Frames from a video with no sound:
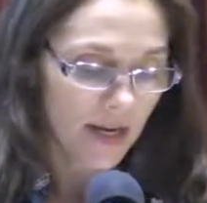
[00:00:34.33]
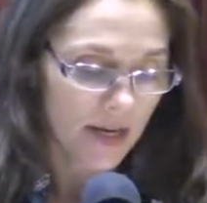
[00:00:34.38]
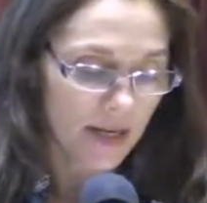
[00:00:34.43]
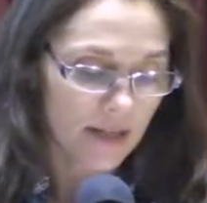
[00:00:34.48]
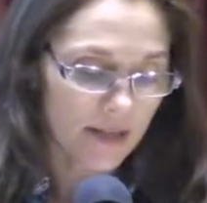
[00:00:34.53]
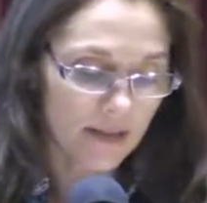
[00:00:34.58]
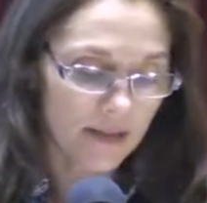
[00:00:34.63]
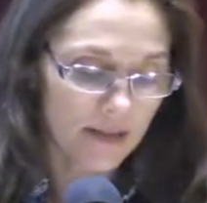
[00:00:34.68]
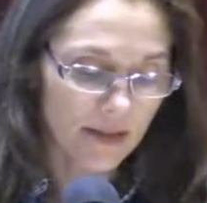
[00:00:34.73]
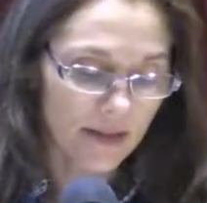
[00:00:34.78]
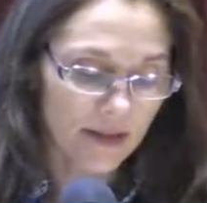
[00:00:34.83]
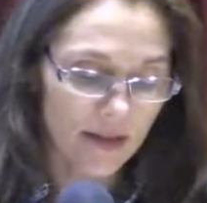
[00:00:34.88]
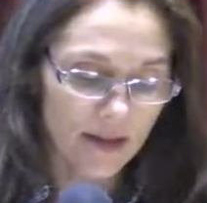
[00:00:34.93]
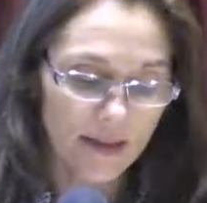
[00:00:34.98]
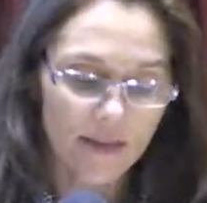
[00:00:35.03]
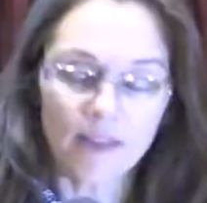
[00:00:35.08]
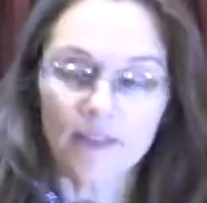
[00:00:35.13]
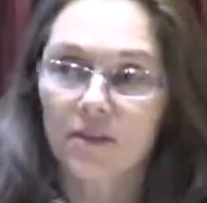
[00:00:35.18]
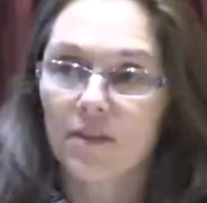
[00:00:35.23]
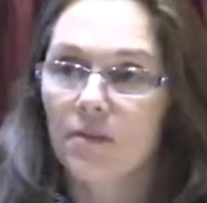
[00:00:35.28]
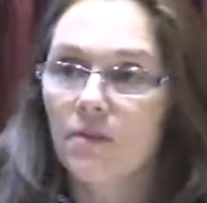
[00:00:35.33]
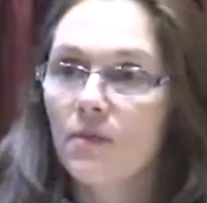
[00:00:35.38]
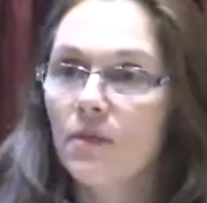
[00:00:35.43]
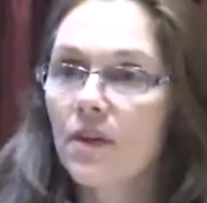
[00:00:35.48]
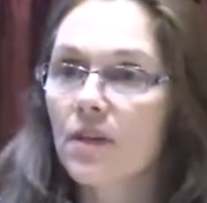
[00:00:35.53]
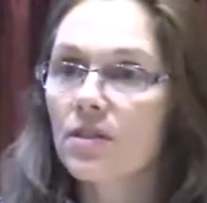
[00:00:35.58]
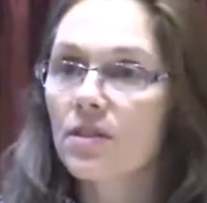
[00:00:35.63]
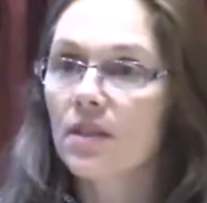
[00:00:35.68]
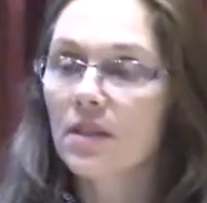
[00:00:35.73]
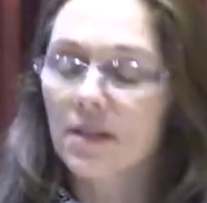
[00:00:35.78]
in seeing that the
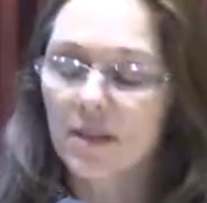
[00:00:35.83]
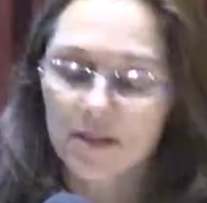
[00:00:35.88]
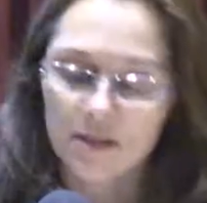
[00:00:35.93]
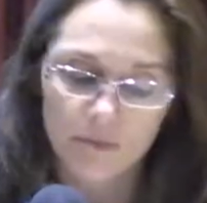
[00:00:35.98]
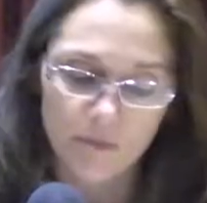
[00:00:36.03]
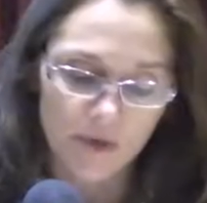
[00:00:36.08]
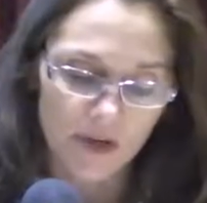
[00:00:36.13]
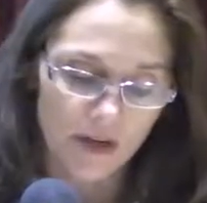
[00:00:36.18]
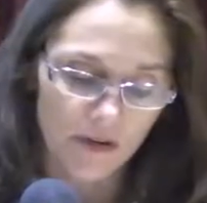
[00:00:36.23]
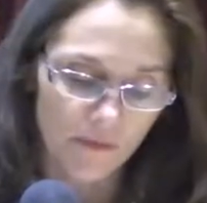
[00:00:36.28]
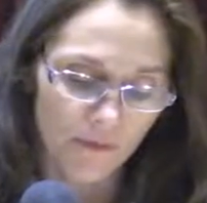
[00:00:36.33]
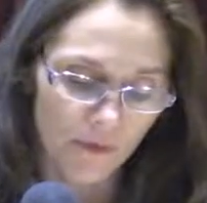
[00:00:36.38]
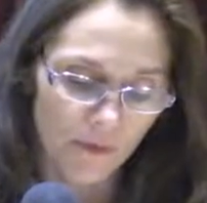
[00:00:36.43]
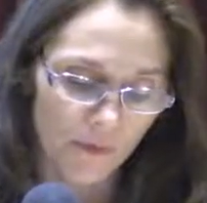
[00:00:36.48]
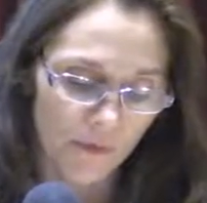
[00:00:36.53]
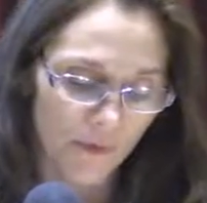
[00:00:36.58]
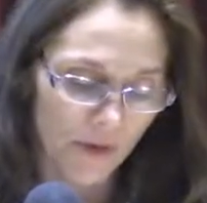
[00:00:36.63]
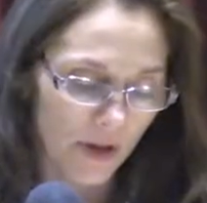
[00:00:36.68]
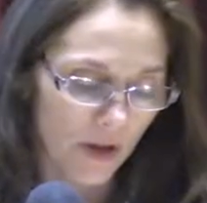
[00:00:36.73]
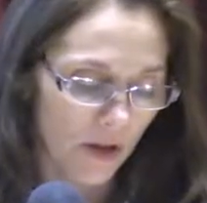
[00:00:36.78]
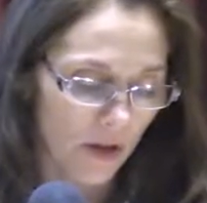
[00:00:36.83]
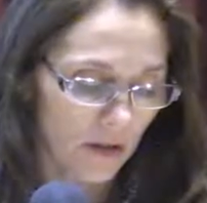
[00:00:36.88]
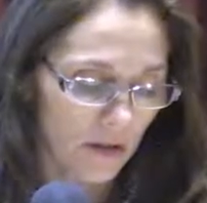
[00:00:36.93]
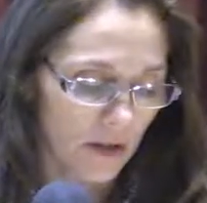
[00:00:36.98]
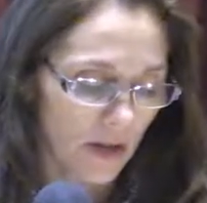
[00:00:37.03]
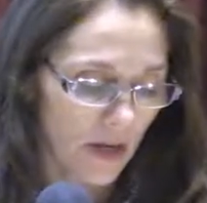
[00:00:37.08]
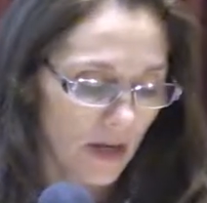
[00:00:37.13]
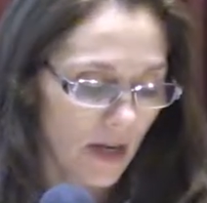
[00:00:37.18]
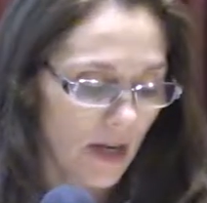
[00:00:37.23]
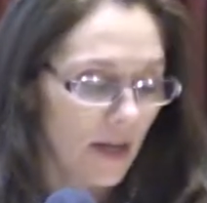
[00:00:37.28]
vision is being fulfilled
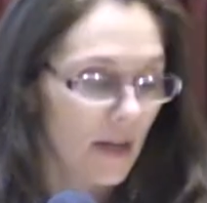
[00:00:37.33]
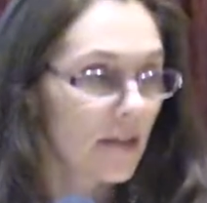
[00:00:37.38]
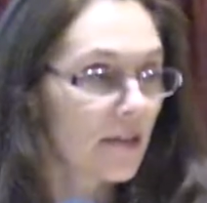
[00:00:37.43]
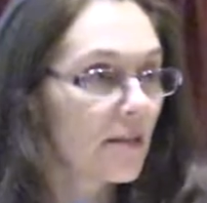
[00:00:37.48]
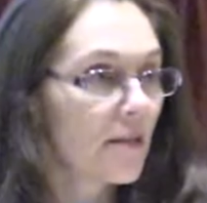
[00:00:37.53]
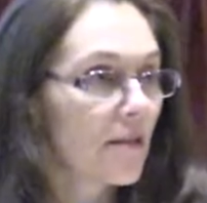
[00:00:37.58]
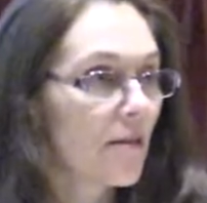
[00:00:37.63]
to